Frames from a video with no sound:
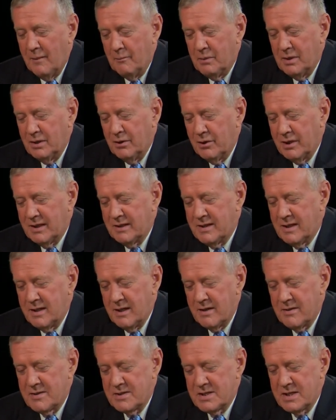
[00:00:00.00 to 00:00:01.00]
But look at the
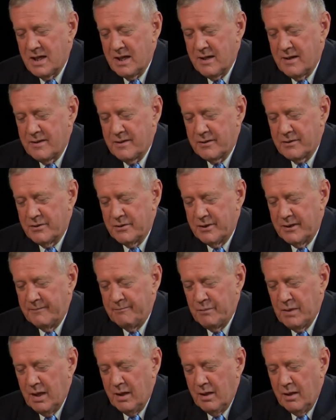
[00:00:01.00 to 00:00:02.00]
other side of the coin.
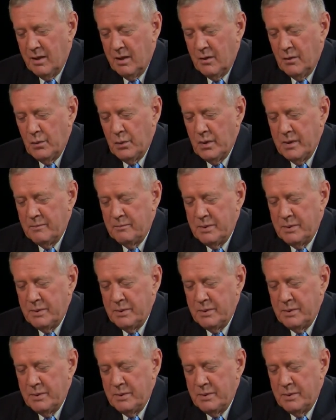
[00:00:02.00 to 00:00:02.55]
When